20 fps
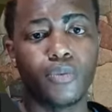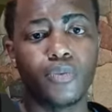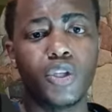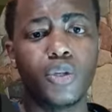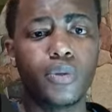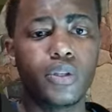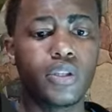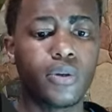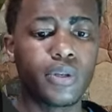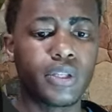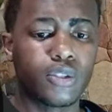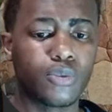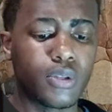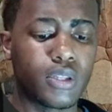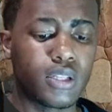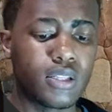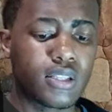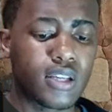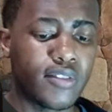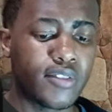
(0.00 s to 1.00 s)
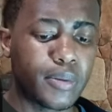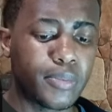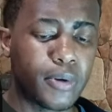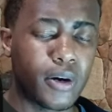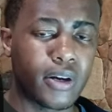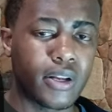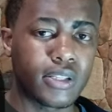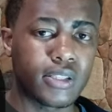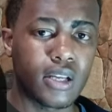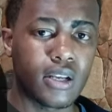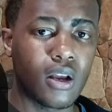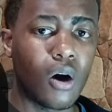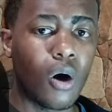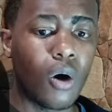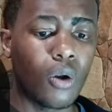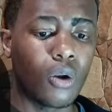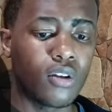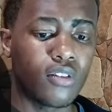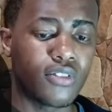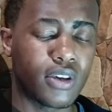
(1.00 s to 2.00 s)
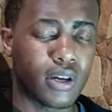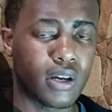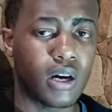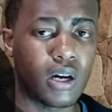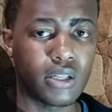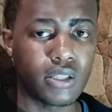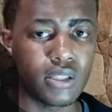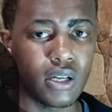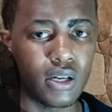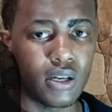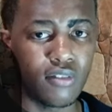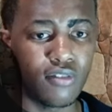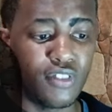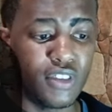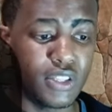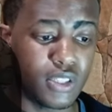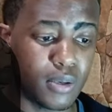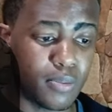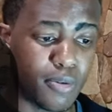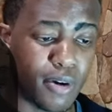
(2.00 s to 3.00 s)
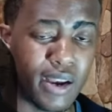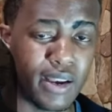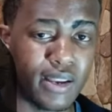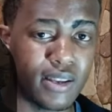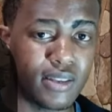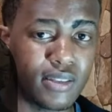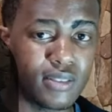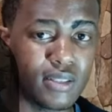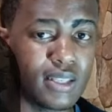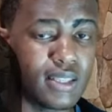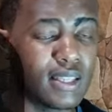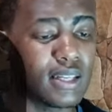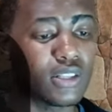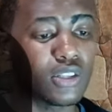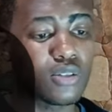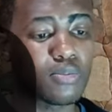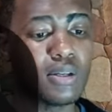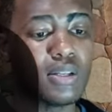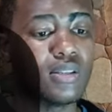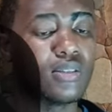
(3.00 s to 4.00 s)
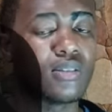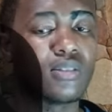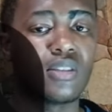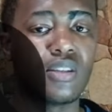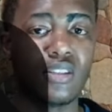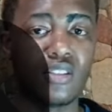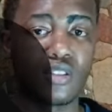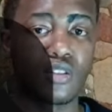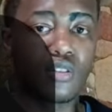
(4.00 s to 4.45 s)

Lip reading: you will notice with Discovery products that all of the cards are Visa branded, and that just means it's